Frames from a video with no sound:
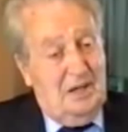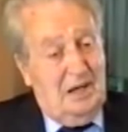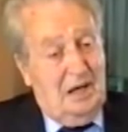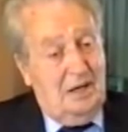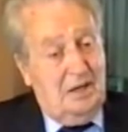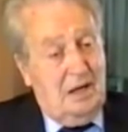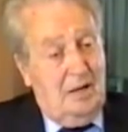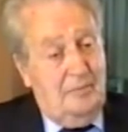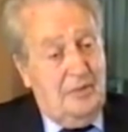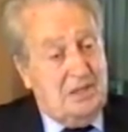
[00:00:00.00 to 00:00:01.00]

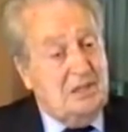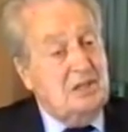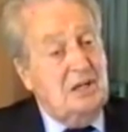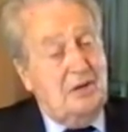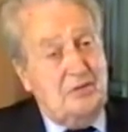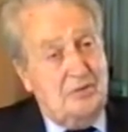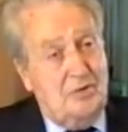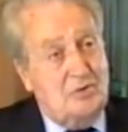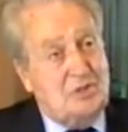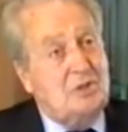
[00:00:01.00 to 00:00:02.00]
And it is an
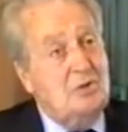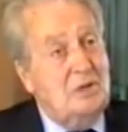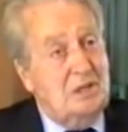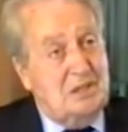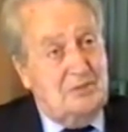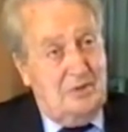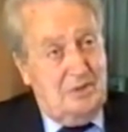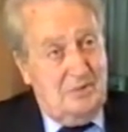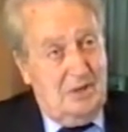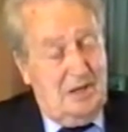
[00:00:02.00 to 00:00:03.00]
out-of-door school insofar
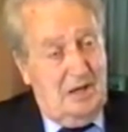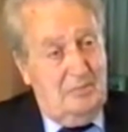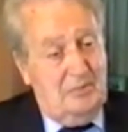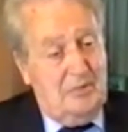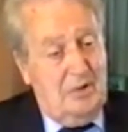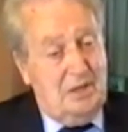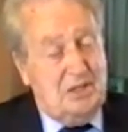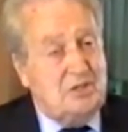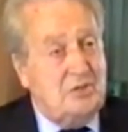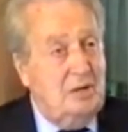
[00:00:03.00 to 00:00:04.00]
as one can, but we're
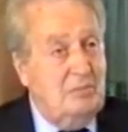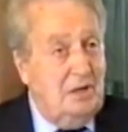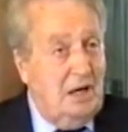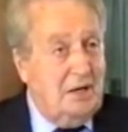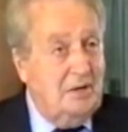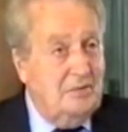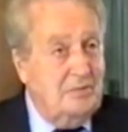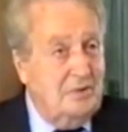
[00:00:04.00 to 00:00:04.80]
extremely lucky, of